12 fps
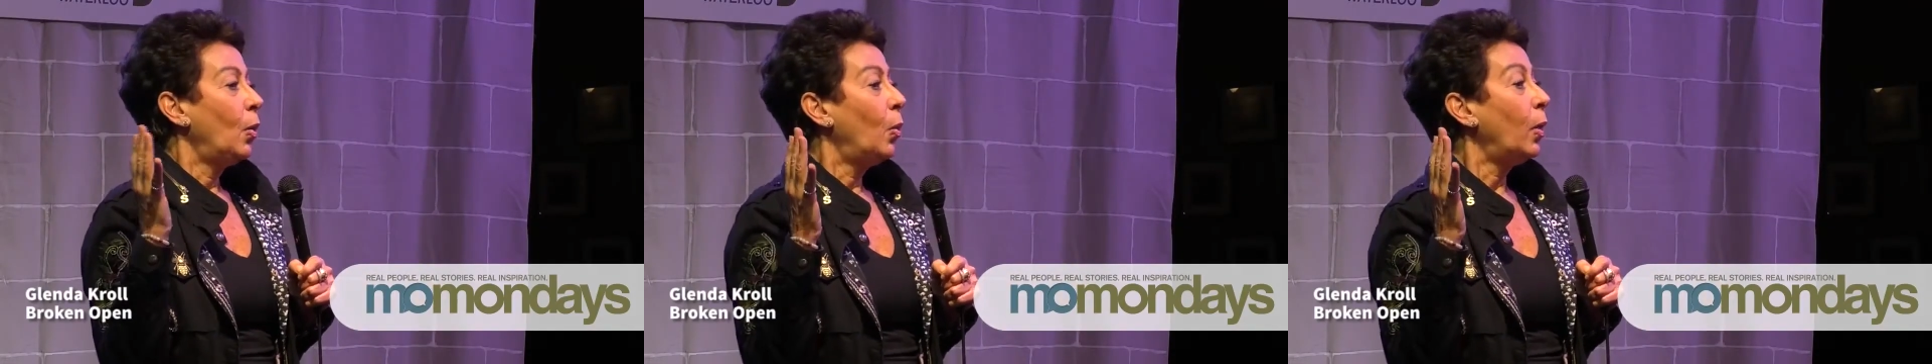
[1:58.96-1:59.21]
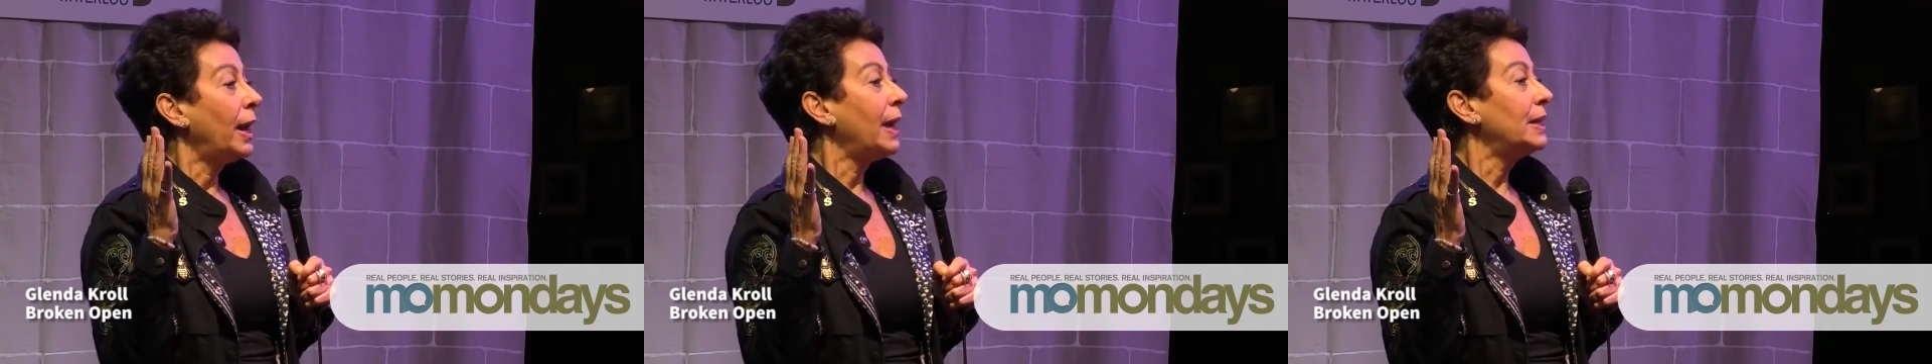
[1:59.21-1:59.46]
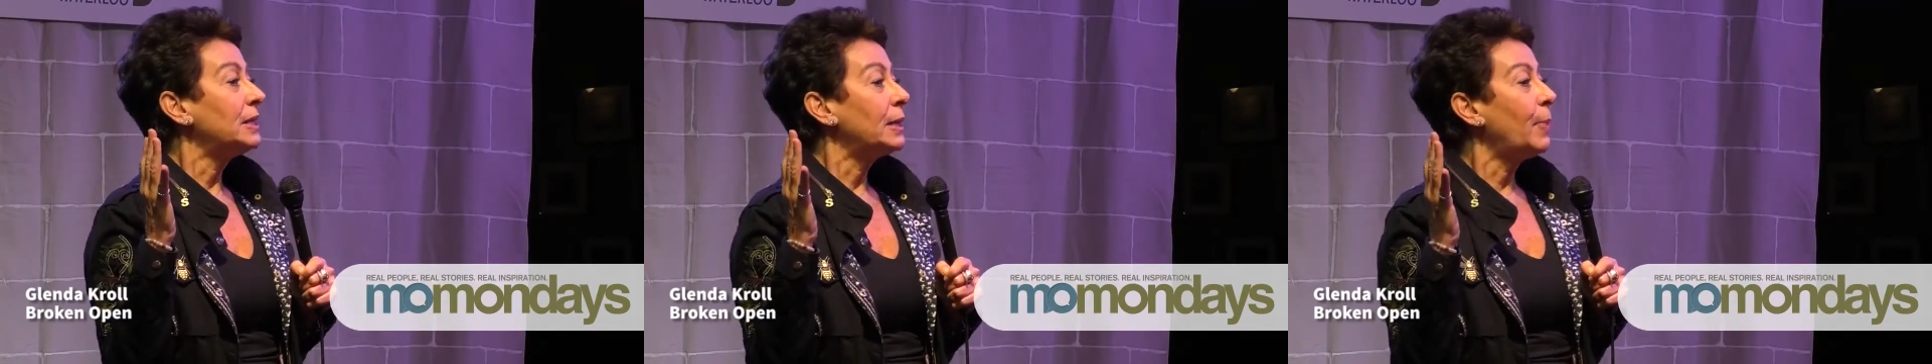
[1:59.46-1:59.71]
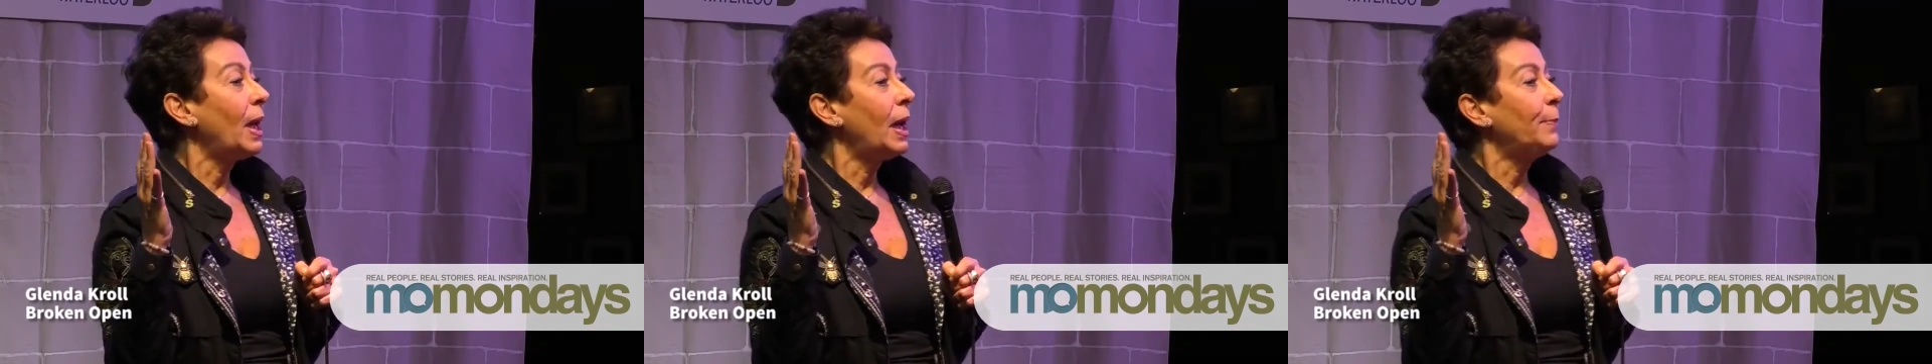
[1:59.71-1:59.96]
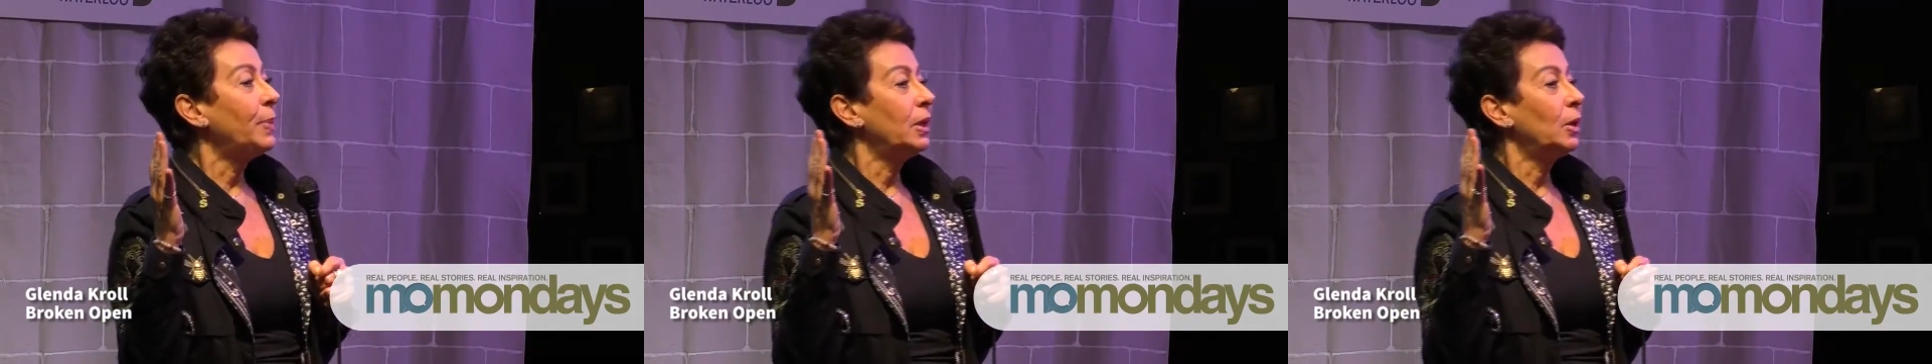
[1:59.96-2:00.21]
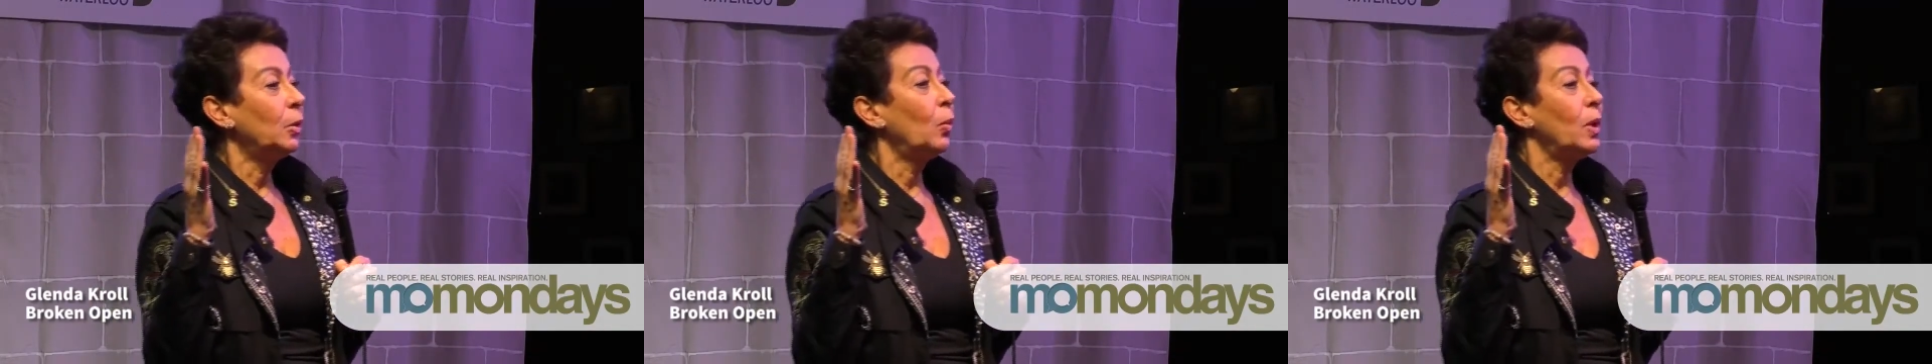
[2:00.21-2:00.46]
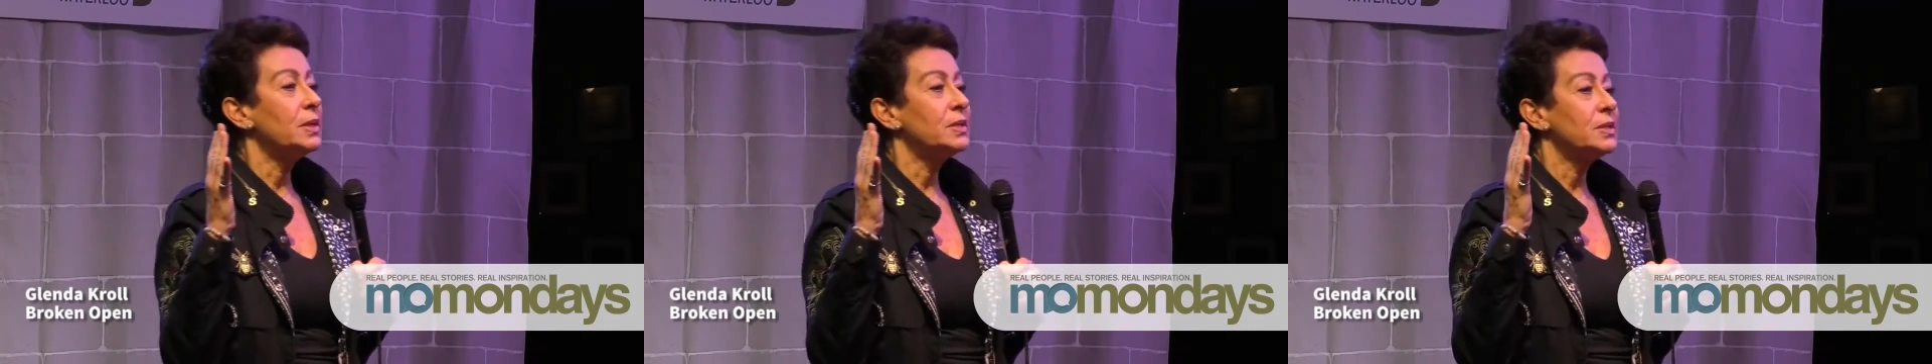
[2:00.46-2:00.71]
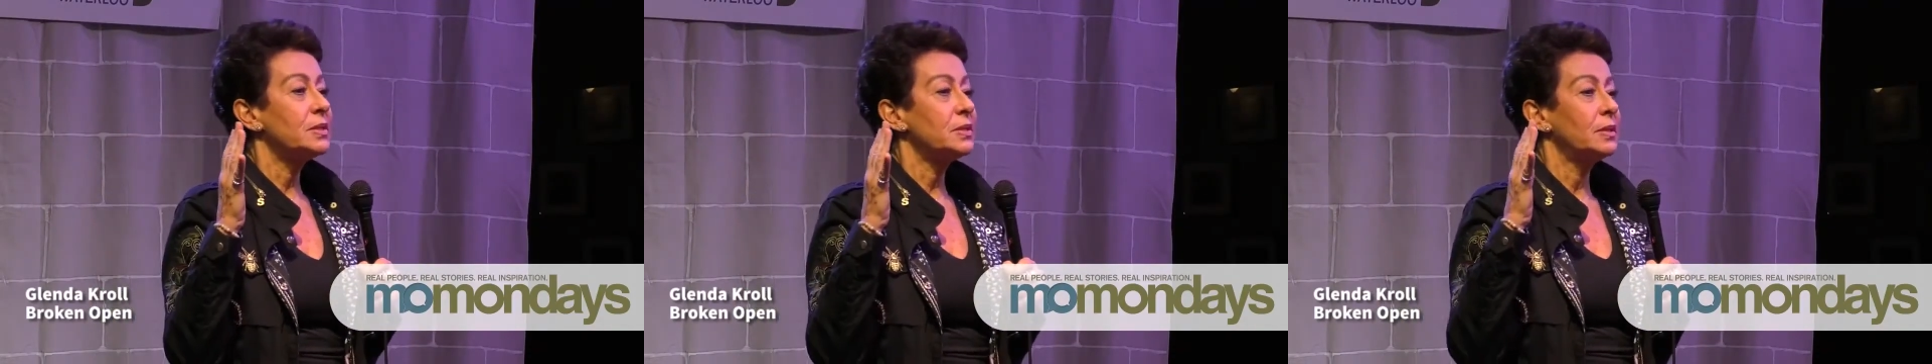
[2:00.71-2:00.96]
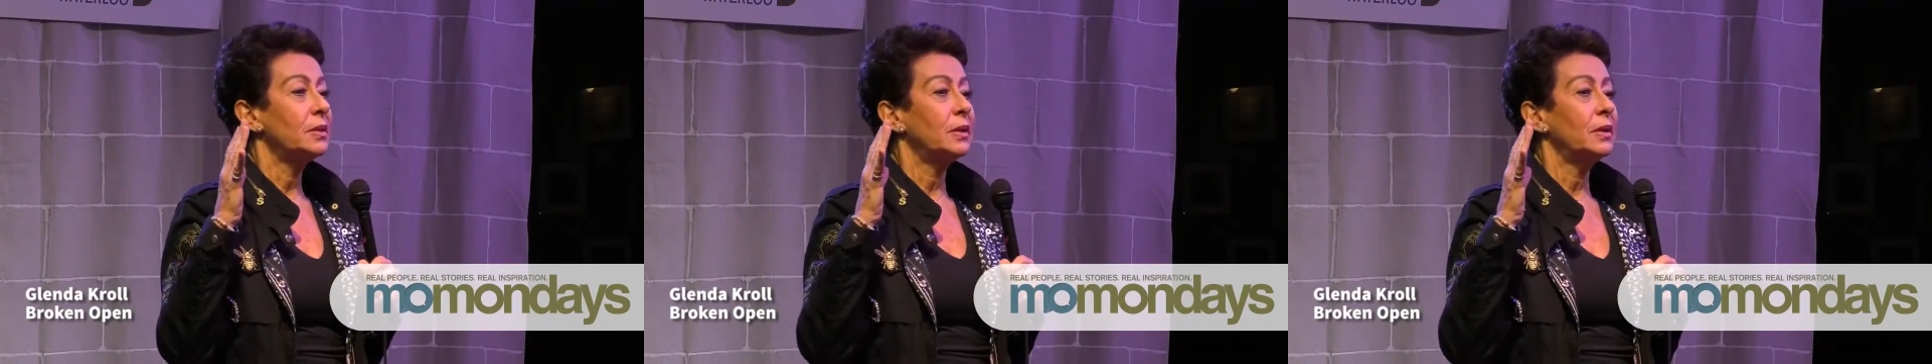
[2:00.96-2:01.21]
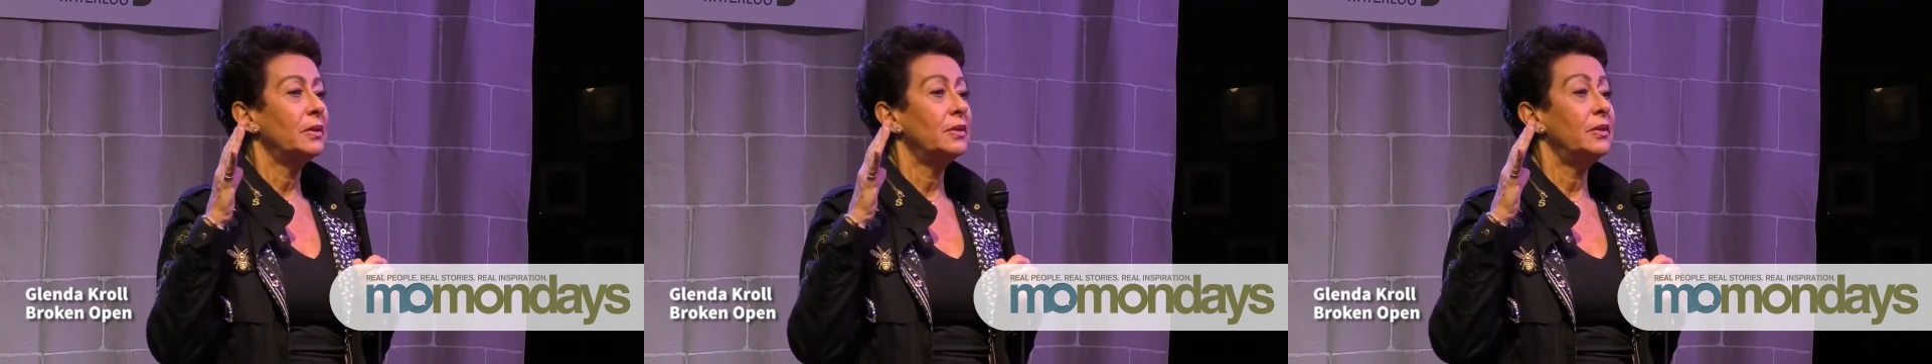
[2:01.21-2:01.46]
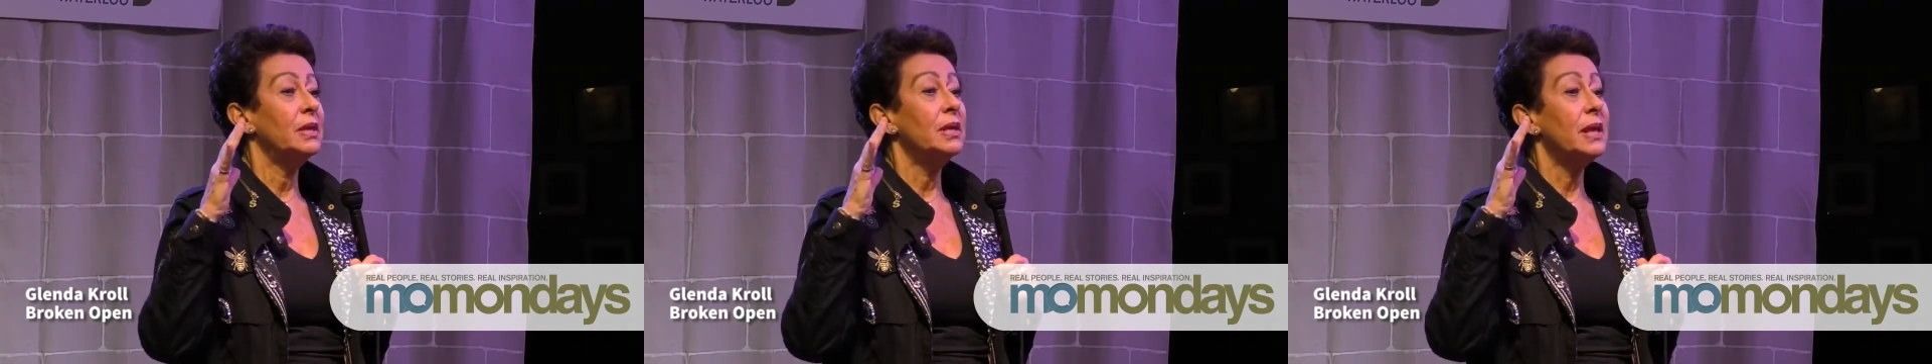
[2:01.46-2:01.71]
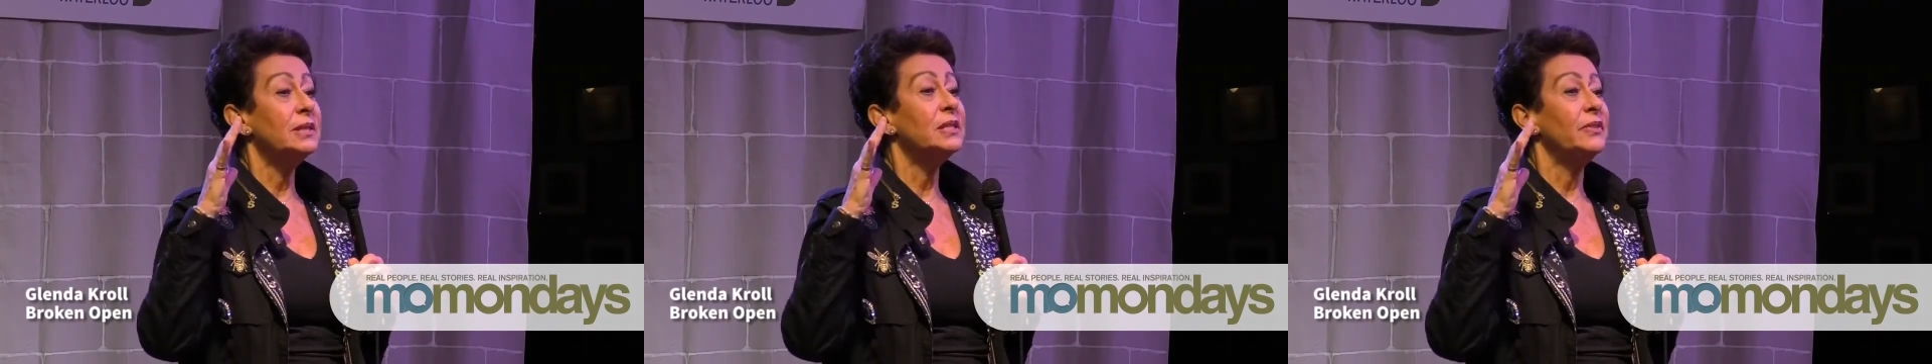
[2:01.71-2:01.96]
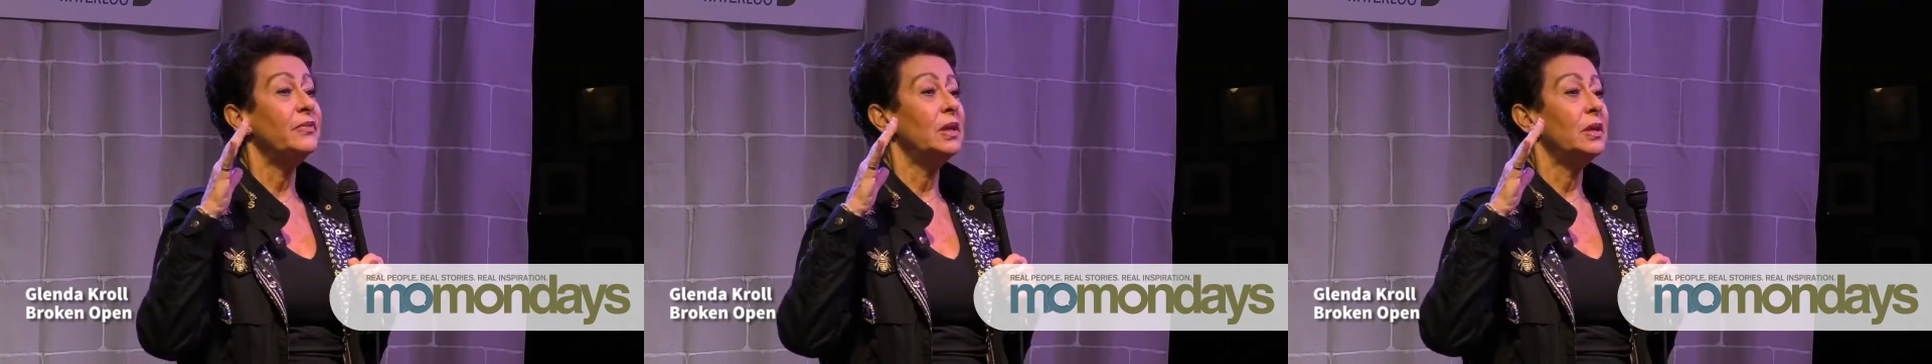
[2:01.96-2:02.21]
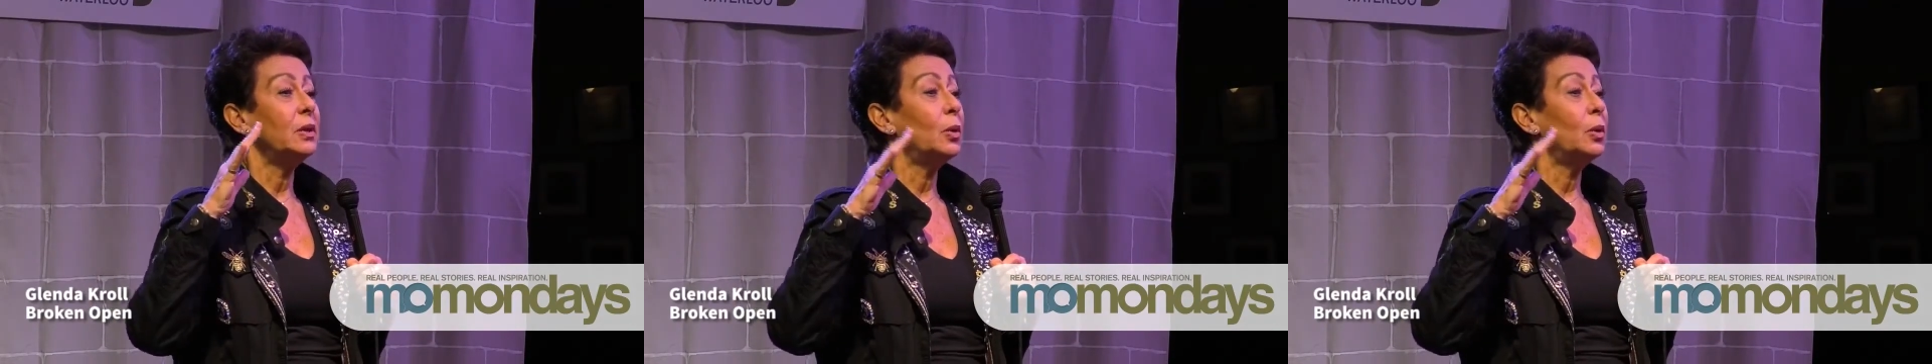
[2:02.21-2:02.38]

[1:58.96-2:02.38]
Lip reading: What ended up happening was the ATV